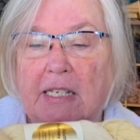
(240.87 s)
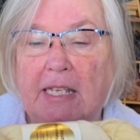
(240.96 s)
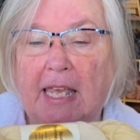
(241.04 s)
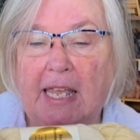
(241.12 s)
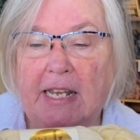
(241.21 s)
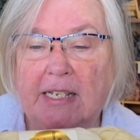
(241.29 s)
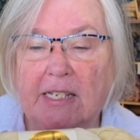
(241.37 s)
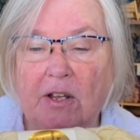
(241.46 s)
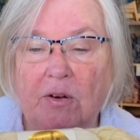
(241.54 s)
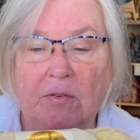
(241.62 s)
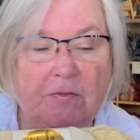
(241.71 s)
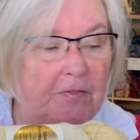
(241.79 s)
Kate's
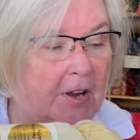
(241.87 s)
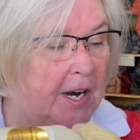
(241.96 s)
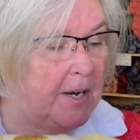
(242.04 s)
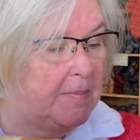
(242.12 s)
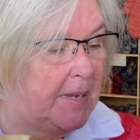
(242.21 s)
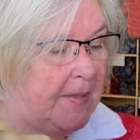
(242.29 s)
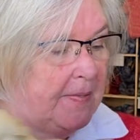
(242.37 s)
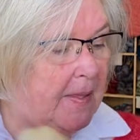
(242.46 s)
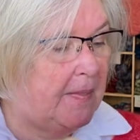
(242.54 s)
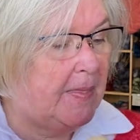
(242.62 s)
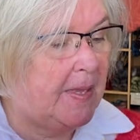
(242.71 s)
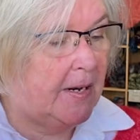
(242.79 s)
own farm, and
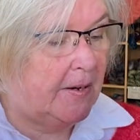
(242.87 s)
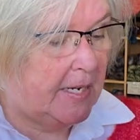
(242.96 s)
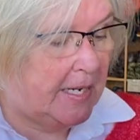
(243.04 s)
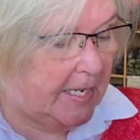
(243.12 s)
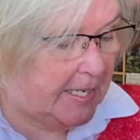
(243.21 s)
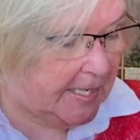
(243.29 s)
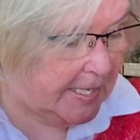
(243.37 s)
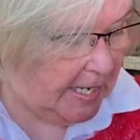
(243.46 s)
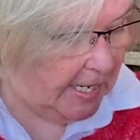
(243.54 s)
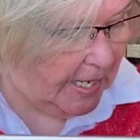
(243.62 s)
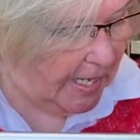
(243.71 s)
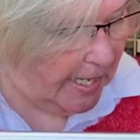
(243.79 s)
then there is
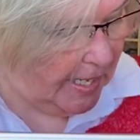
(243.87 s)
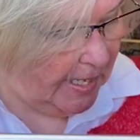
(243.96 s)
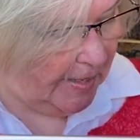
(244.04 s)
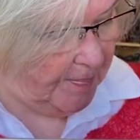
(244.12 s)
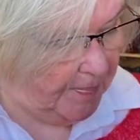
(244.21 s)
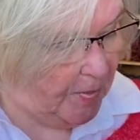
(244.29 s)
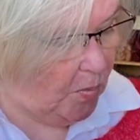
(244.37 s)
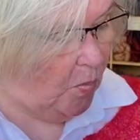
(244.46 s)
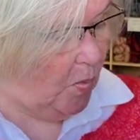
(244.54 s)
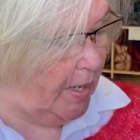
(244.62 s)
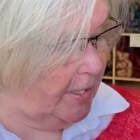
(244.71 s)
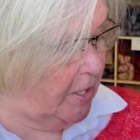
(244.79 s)

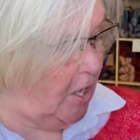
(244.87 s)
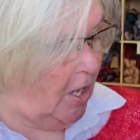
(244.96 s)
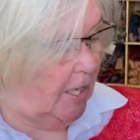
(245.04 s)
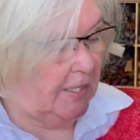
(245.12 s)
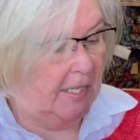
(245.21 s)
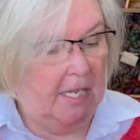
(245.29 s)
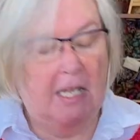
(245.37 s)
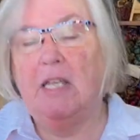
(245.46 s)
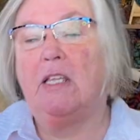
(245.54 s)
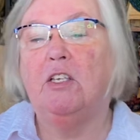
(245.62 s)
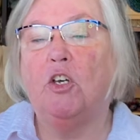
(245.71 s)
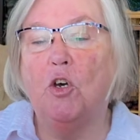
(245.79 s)
one called
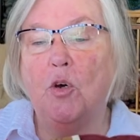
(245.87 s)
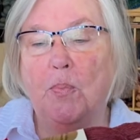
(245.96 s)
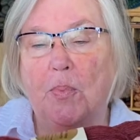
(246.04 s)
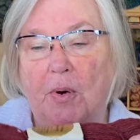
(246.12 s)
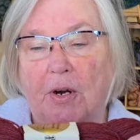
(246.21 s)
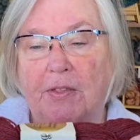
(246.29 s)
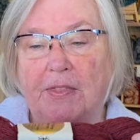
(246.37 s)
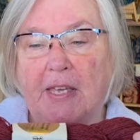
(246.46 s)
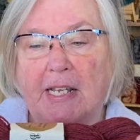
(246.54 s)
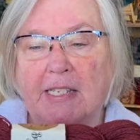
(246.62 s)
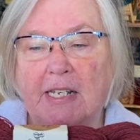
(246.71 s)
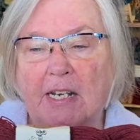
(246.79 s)
Coopworth.
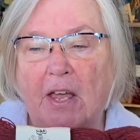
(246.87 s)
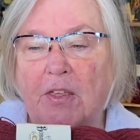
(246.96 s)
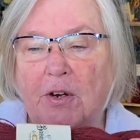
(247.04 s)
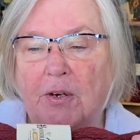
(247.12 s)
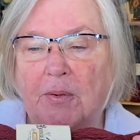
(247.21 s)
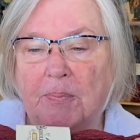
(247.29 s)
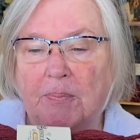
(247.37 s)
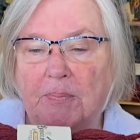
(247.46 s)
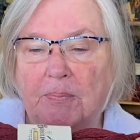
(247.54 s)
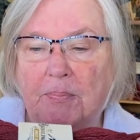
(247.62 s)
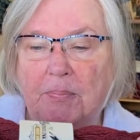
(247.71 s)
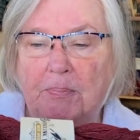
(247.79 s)
That's another
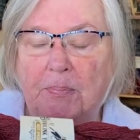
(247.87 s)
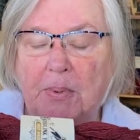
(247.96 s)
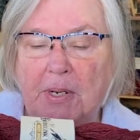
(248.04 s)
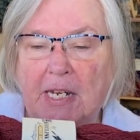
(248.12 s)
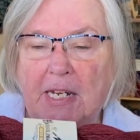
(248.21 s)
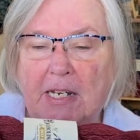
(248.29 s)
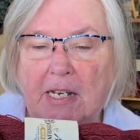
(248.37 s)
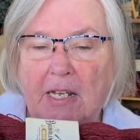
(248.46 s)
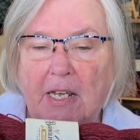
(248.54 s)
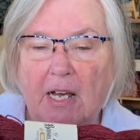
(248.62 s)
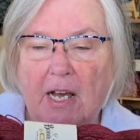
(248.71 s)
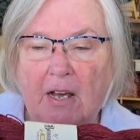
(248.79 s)
breed
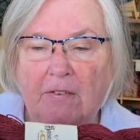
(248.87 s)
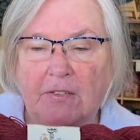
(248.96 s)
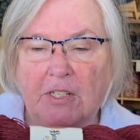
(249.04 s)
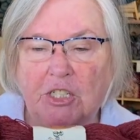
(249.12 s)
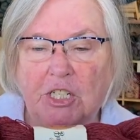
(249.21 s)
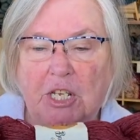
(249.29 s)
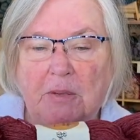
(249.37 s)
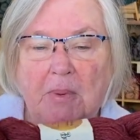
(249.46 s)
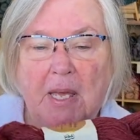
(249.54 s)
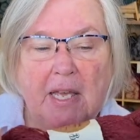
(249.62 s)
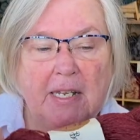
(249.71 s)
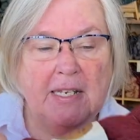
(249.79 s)
of the sheep.
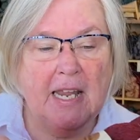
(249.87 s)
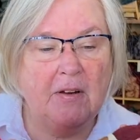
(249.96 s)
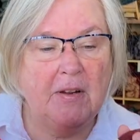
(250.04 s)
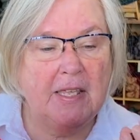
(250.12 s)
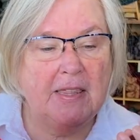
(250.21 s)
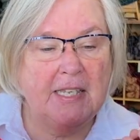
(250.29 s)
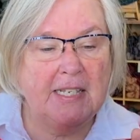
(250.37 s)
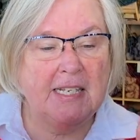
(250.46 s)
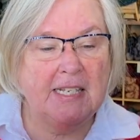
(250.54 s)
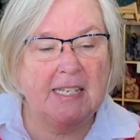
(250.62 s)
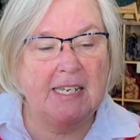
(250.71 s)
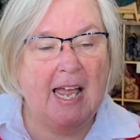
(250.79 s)
Now, this
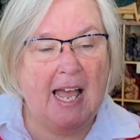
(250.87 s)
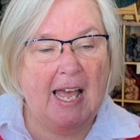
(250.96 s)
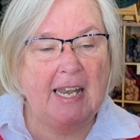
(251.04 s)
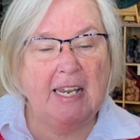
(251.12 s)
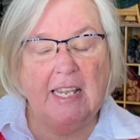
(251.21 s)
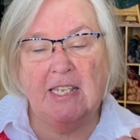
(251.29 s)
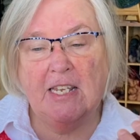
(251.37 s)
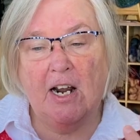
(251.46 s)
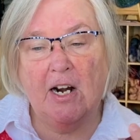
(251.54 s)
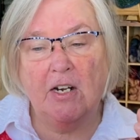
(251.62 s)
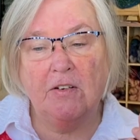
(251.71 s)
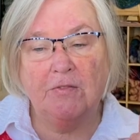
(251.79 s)
is not a
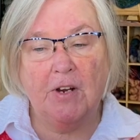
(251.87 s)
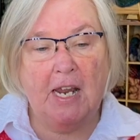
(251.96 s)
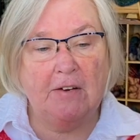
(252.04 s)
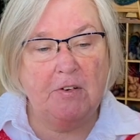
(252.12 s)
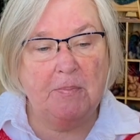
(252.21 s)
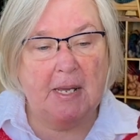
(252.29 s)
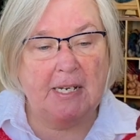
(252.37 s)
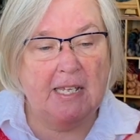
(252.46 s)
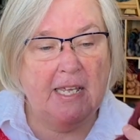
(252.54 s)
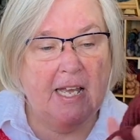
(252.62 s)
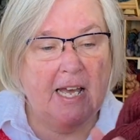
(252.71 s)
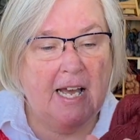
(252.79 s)
yarn for everybody.
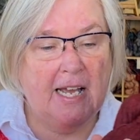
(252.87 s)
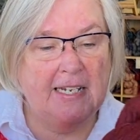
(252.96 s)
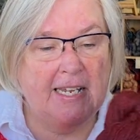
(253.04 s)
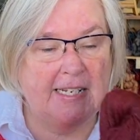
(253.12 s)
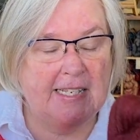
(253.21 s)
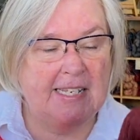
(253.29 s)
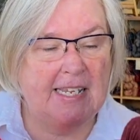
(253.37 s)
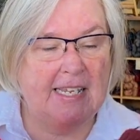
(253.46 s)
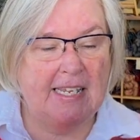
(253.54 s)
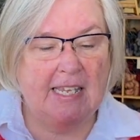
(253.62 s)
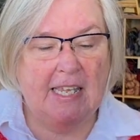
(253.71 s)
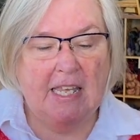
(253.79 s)
Hi,
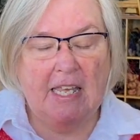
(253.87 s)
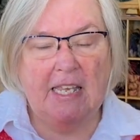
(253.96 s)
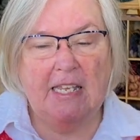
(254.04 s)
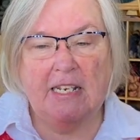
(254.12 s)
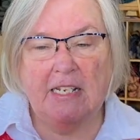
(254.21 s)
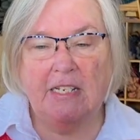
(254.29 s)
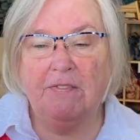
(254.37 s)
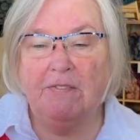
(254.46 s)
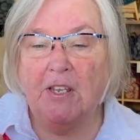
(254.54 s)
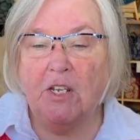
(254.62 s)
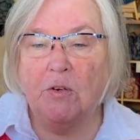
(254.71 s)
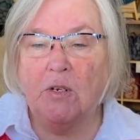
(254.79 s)
Nancy. It is a
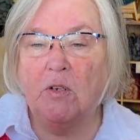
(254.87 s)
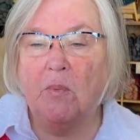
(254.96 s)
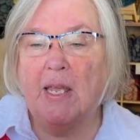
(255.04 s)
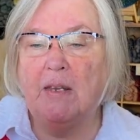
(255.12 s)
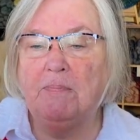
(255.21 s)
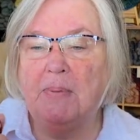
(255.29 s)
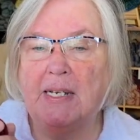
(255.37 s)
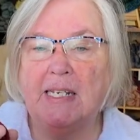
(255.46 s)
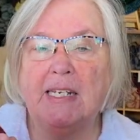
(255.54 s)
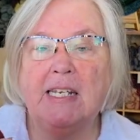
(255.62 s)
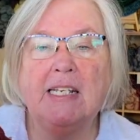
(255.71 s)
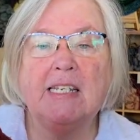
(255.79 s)
fingering weight, but
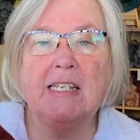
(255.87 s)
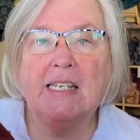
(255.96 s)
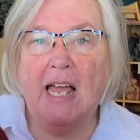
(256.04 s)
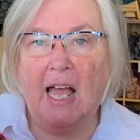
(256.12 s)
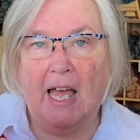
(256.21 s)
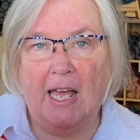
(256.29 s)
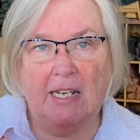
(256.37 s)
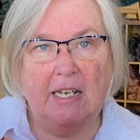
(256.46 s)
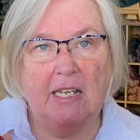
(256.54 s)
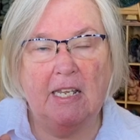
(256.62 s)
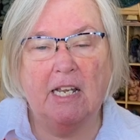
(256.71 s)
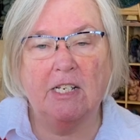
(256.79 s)
it is not
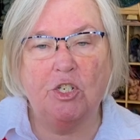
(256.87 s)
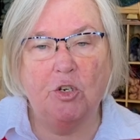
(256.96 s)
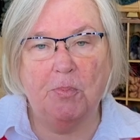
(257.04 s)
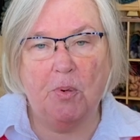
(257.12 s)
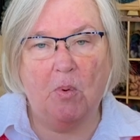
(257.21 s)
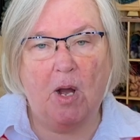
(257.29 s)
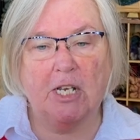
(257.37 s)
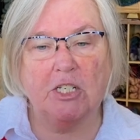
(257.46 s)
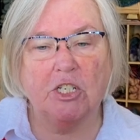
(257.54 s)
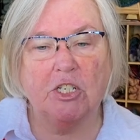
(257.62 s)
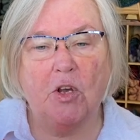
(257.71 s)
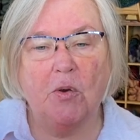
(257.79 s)
a superwash.
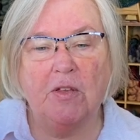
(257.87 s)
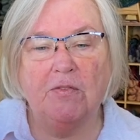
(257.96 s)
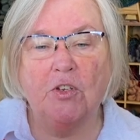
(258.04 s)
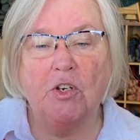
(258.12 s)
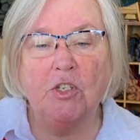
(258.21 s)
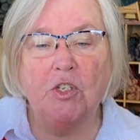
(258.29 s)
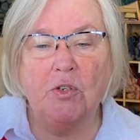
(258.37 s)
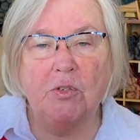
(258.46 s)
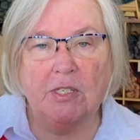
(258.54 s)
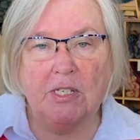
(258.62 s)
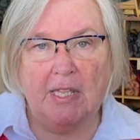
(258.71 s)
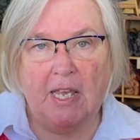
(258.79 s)
So if you're
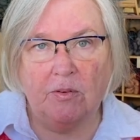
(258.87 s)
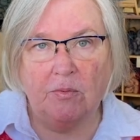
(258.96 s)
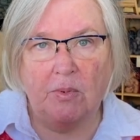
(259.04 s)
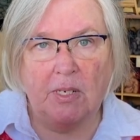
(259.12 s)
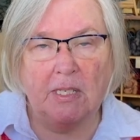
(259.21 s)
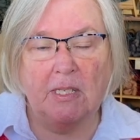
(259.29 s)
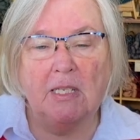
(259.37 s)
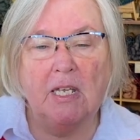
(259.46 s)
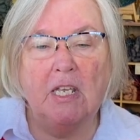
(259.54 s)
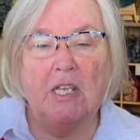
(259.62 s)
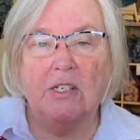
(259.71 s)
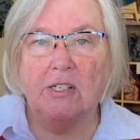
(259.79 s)
used to that real
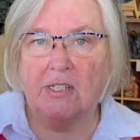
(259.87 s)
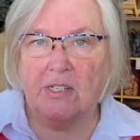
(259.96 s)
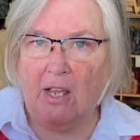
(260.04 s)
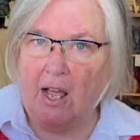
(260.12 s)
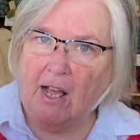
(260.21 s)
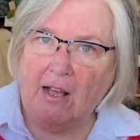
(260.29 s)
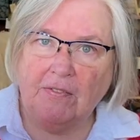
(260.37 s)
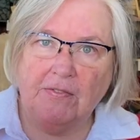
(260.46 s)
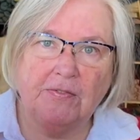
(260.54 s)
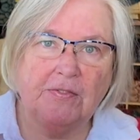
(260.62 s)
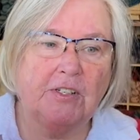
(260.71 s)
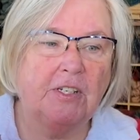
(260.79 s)

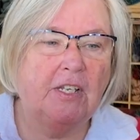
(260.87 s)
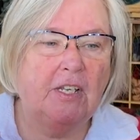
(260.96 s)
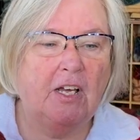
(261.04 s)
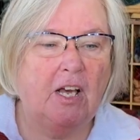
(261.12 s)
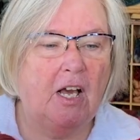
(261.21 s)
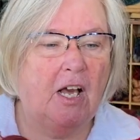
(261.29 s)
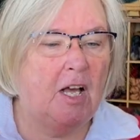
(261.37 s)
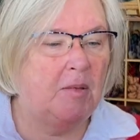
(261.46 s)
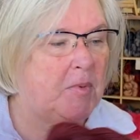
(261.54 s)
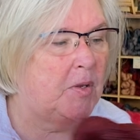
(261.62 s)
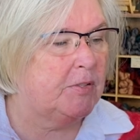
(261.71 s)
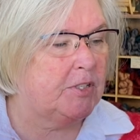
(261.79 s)
soft,
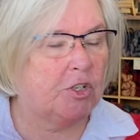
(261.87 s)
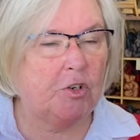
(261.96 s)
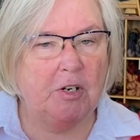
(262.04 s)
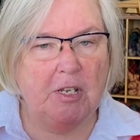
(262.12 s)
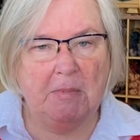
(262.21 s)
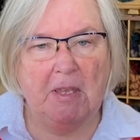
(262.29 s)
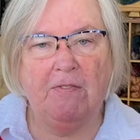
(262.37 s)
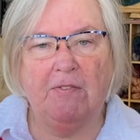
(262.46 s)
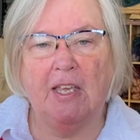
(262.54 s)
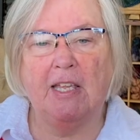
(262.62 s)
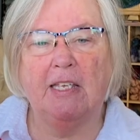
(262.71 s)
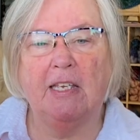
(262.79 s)
almost creamy
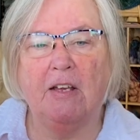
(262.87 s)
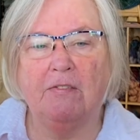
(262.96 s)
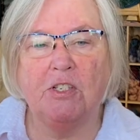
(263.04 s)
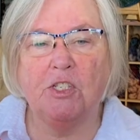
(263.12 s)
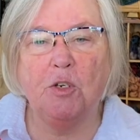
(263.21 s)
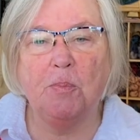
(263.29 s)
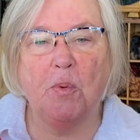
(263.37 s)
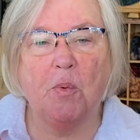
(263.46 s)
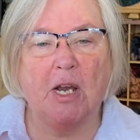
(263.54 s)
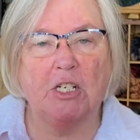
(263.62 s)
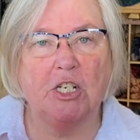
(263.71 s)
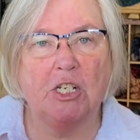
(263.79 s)
feeling of the
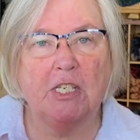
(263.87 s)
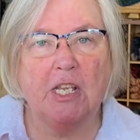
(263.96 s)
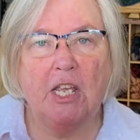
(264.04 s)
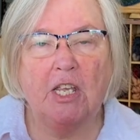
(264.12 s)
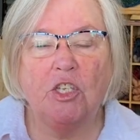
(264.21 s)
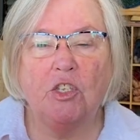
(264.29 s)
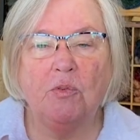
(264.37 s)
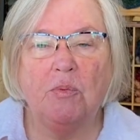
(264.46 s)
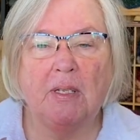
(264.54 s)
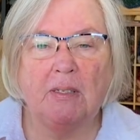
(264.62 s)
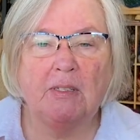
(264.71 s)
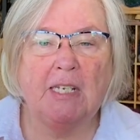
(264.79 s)
superwashes, you
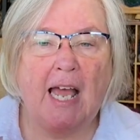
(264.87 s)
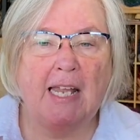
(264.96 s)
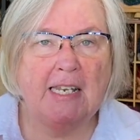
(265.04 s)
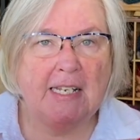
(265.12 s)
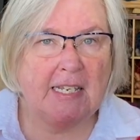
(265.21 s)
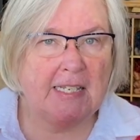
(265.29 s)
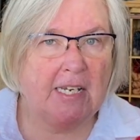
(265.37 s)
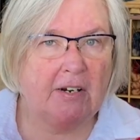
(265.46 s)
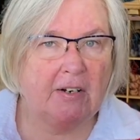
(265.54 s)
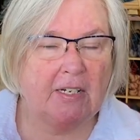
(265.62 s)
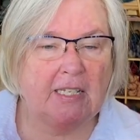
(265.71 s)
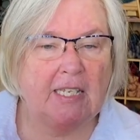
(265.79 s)
will not
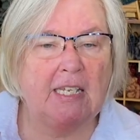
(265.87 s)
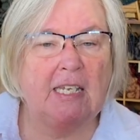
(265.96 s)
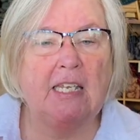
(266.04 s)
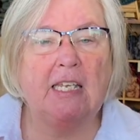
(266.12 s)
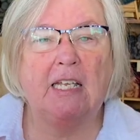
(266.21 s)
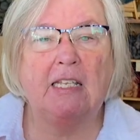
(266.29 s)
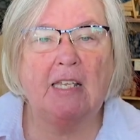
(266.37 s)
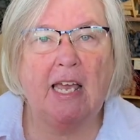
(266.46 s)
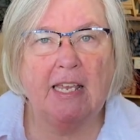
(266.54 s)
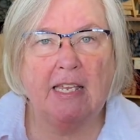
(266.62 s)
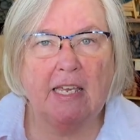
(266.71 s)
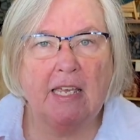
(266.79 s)
necessarily
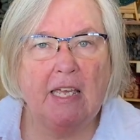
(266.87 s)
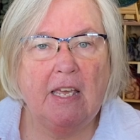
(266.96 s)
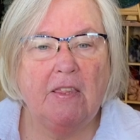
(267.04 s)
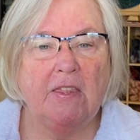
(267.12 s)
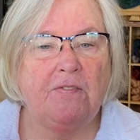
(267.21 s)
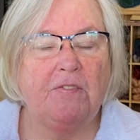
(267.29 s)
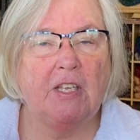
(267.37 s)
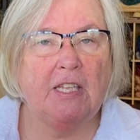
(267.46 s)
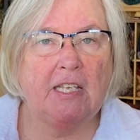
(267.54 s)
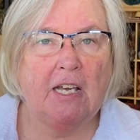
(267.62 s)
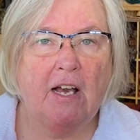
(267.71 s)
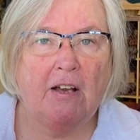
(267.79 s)
like the
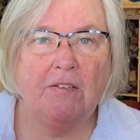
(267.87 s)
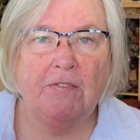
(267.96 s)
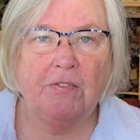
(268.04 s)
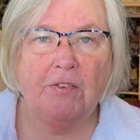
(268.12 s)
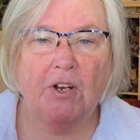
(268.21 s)
feeling of